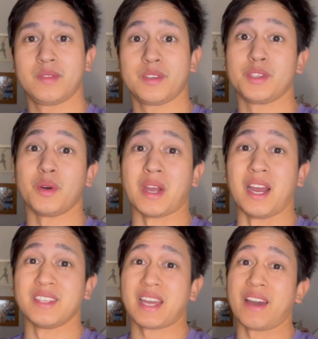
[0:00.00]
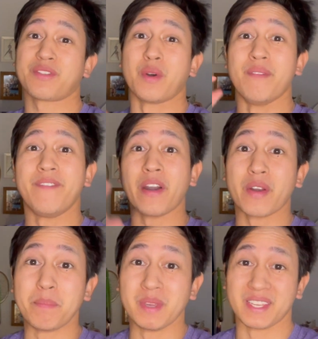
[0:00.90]
So guys, after a
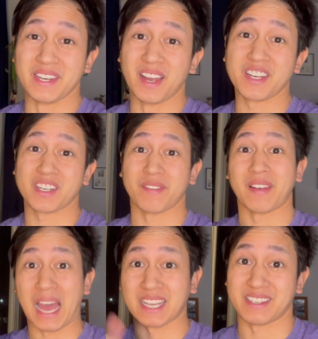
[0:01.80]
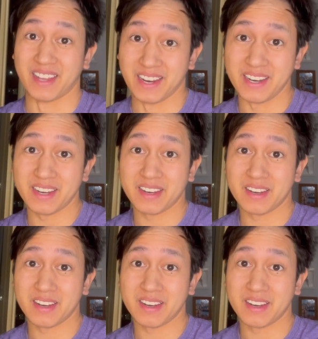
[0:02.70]
very busy night shift last night,